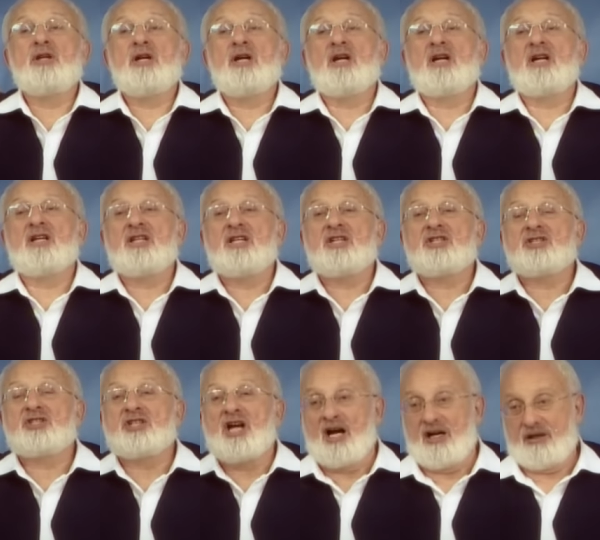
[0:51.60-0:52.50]
point
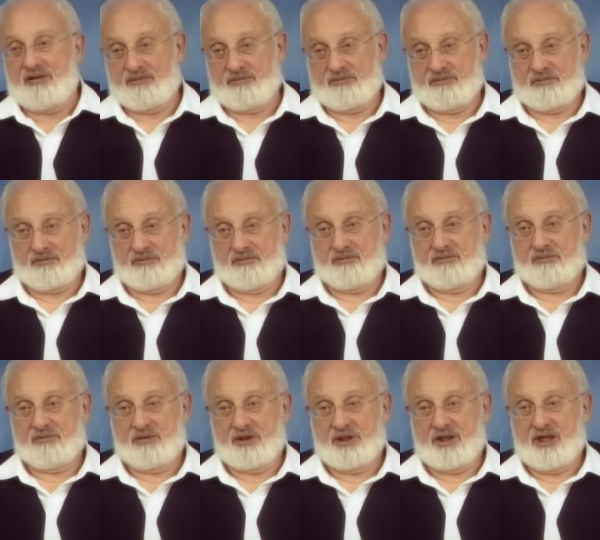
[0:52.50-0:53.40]
awakens
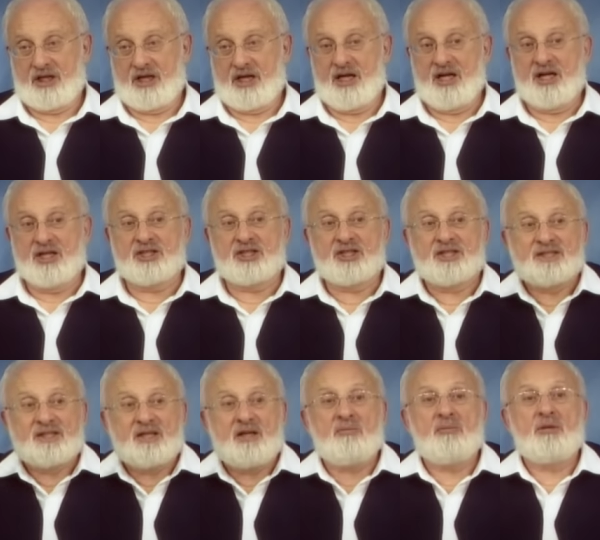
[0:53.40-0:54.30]
within us, and
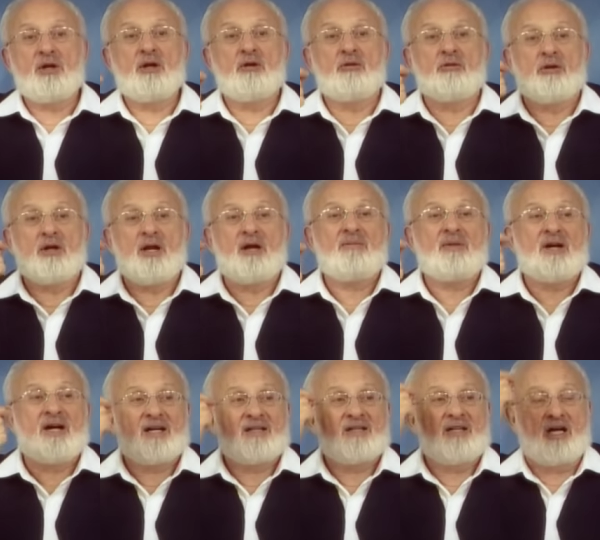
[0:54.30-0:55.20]
it's coming from
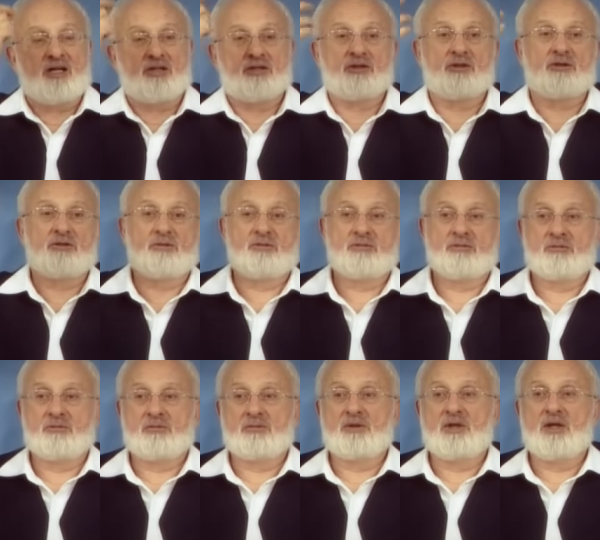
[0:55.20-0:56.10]
a whole
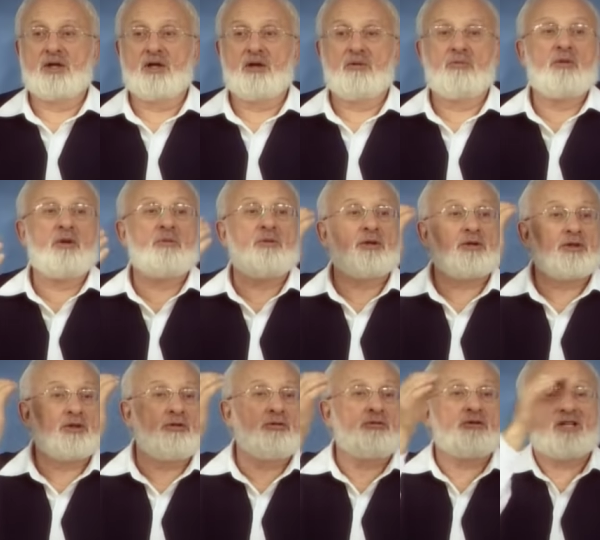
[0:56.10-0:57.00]
new world, a
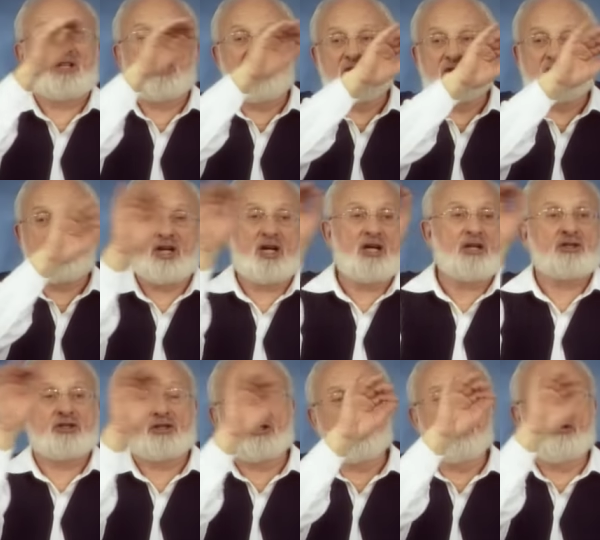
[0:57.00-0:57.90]
new
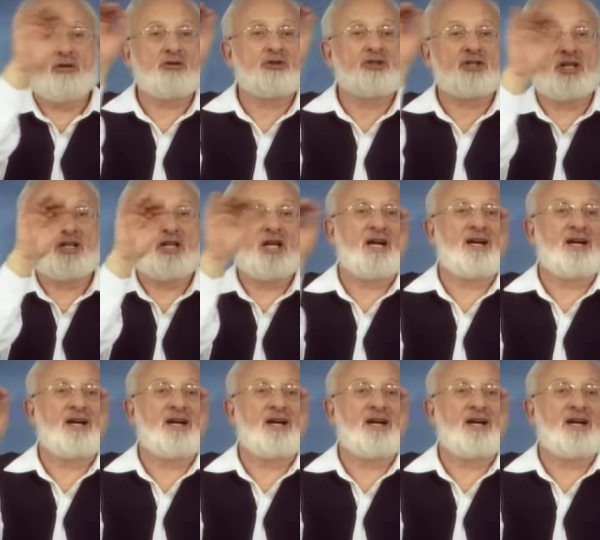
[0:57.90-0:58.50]
reality that